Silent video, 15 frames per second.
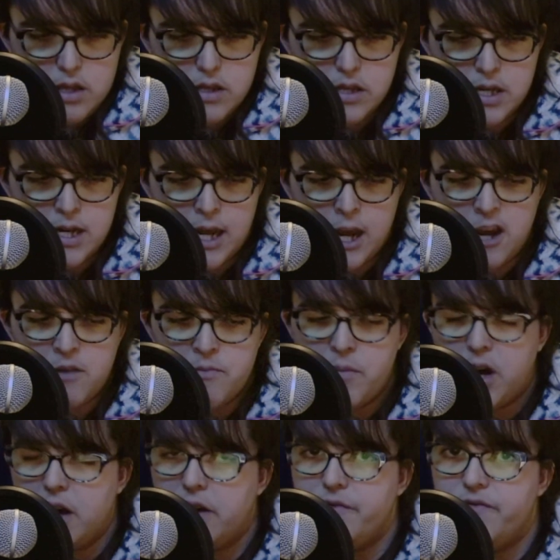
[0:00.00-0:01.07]
The name
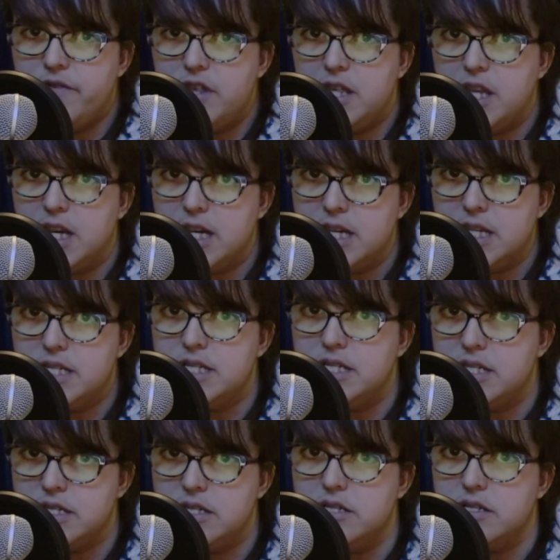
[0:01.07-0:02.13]
of
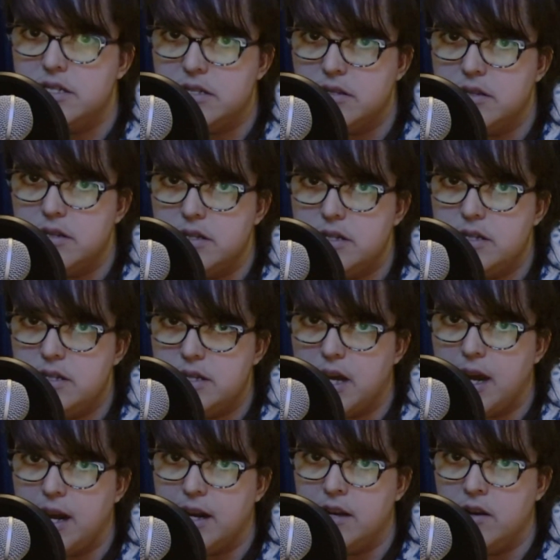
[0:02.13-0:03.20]
this
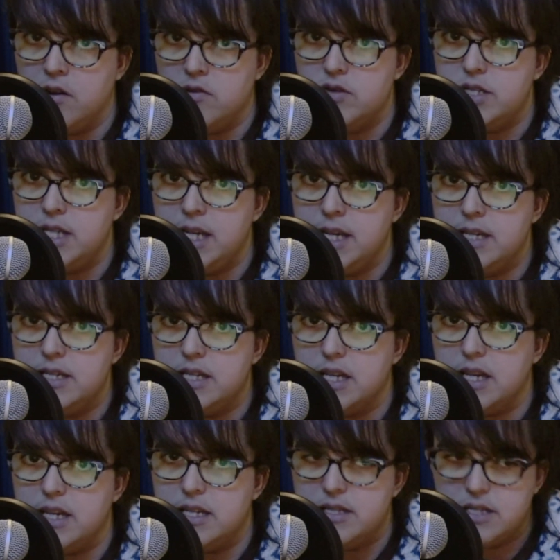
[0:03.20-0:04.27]
diagnosis
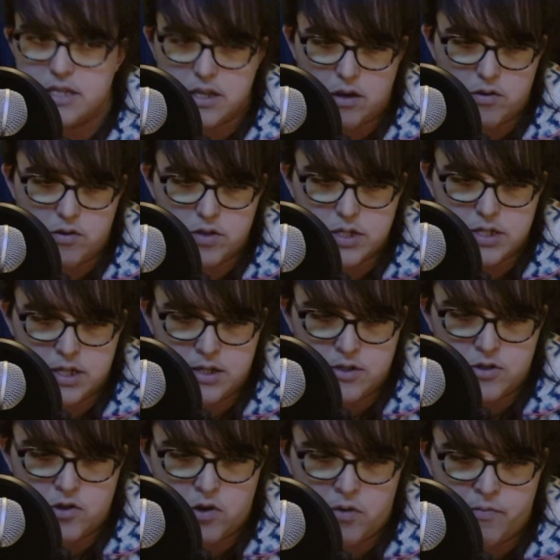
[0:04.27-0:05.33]
is Sotos
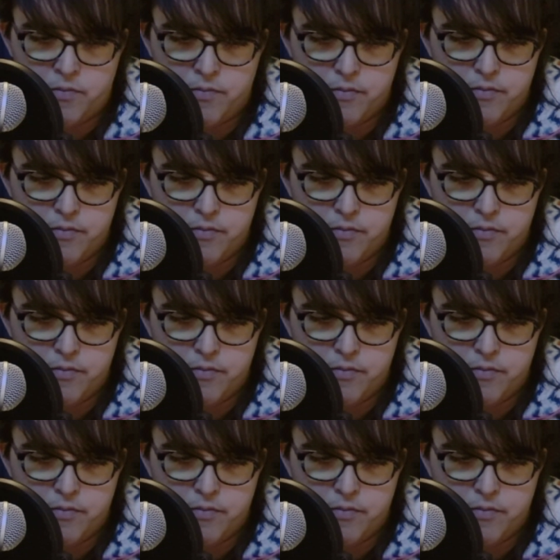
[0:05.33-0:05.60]
syndrome.